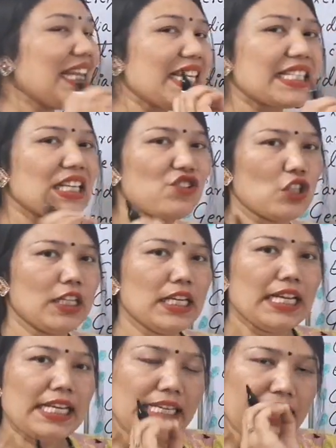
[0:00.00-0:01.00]
ECG.
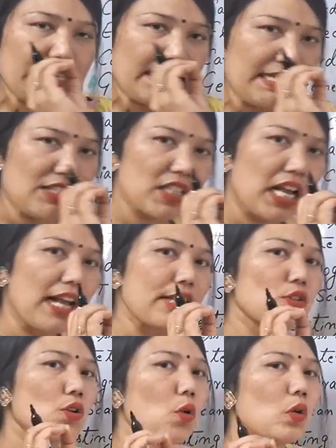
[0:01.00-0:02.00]
ECG is
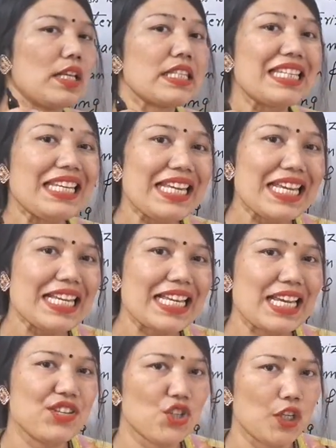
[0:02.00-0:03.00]
also known as
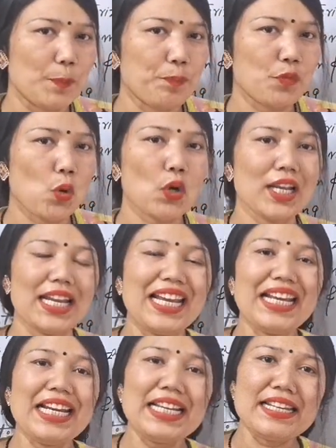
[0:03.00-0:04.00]
EKG. Okay,
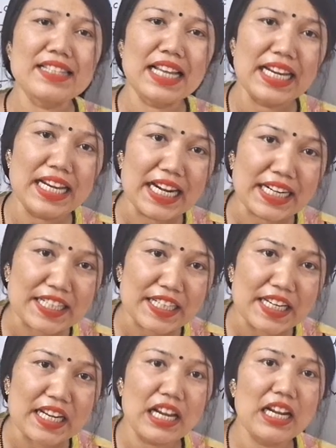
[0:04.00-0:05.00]
it is an
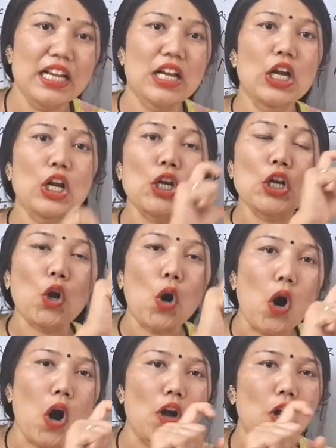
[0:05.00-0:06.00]
electrical
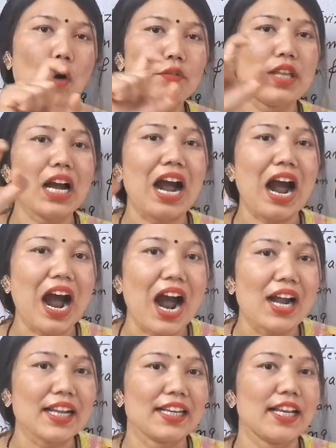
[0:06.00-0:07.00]
record of the
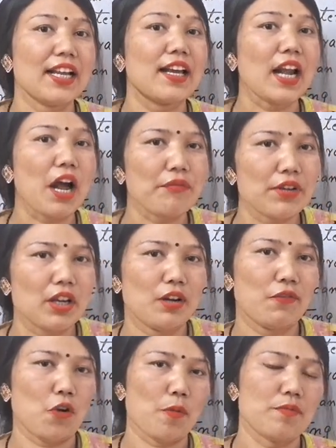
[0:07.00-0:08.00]
heart in a graphical
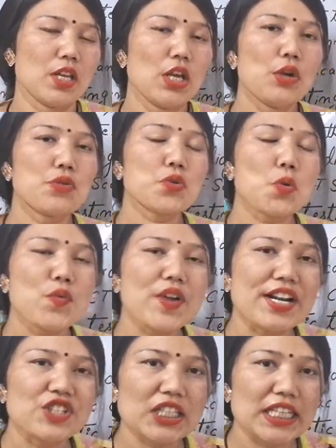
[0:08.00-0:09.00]
form. So we
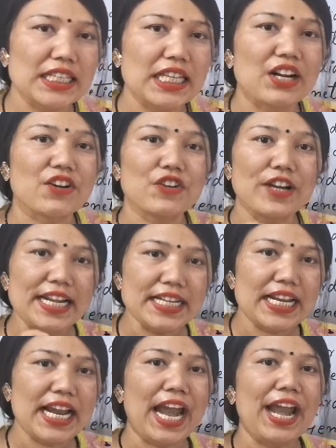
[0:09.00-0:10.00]
are checking the
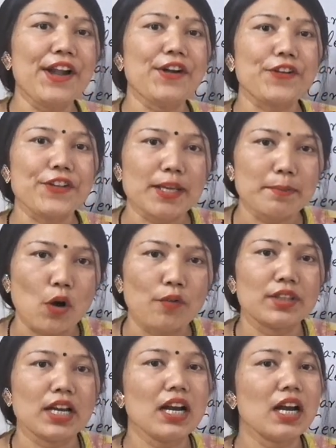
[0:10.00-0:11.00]
rate and rhythm
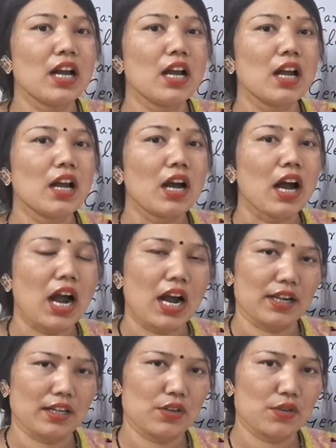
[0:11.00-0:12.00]
of the
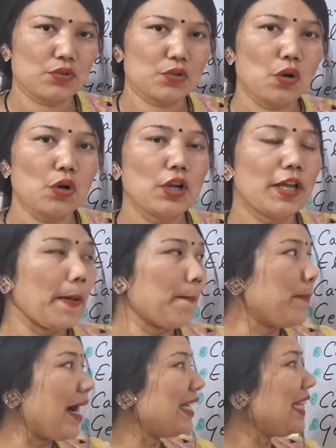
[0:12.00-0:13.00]
heart. So
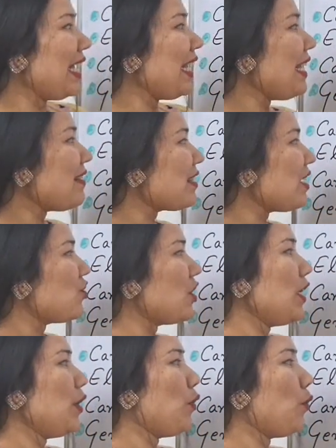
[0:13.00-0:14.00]
by the
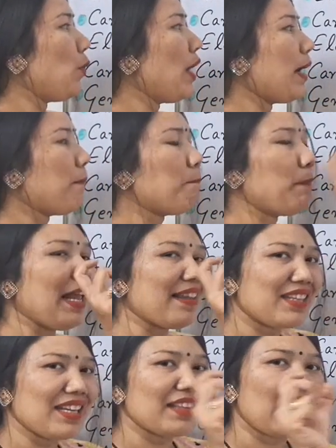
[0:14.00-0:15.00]
ECG, we are
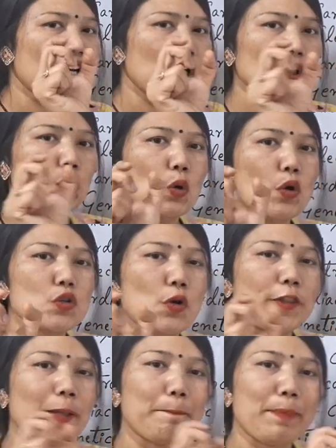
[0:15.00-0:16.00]
placing the electrodes
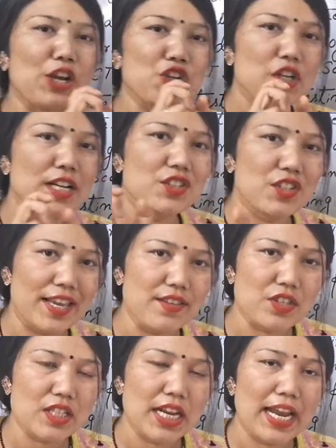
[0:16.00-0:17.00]
on the patient
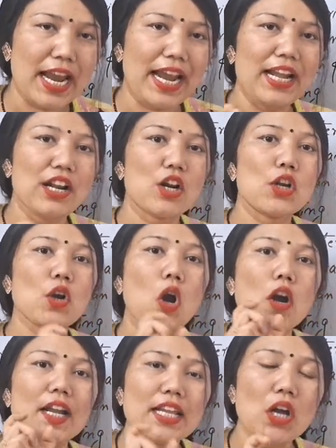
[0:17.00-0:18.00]
chest and
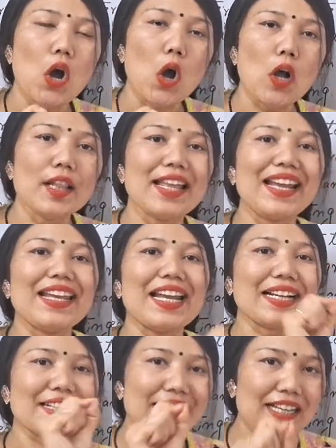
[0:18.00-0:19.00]
recording all
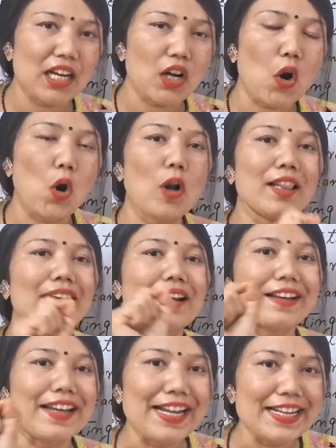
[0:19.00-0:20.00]

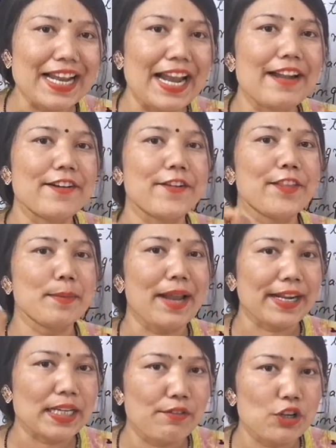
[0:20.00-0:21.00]
the rate and rhythm
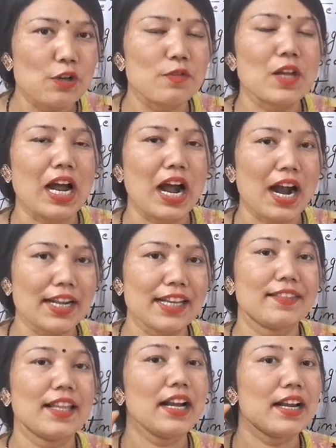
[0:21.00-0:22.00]
activities of the heart
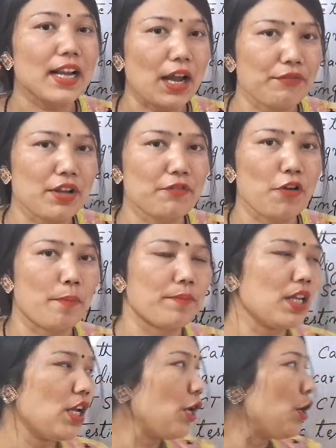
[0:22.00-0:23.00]
in the graphic form.